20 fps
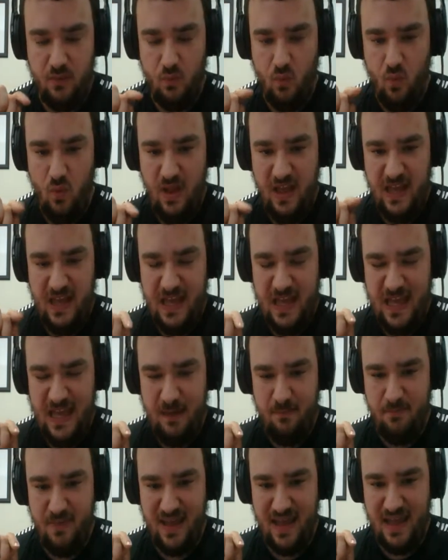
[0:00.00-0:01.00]
way
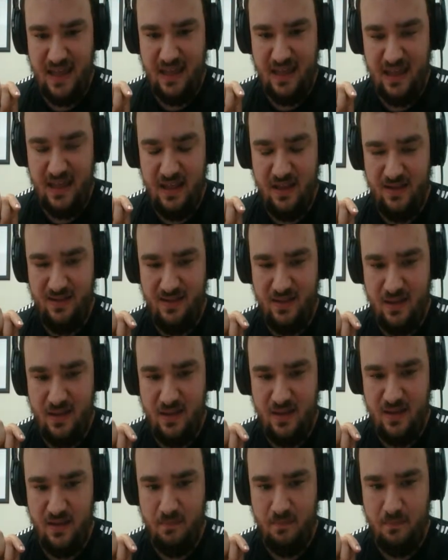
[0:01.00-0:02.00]
back in
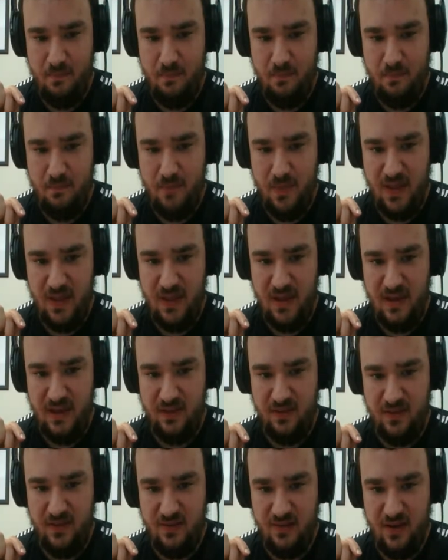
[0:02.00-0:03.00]
the beginning
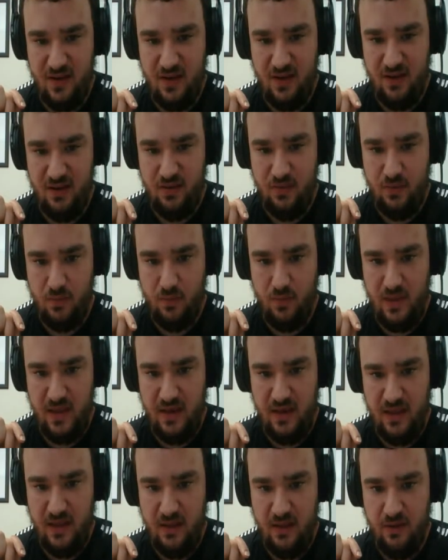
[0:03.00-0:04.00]
of the series, when
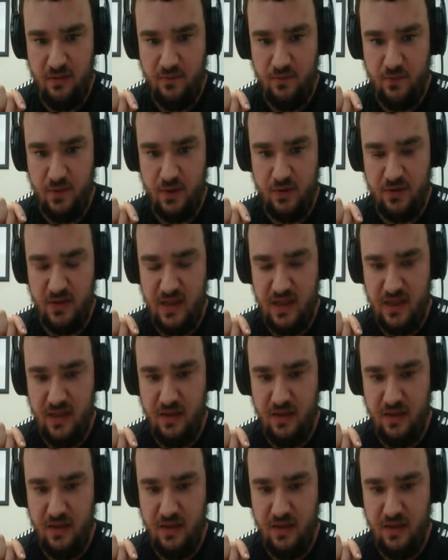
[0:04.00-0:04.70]
he first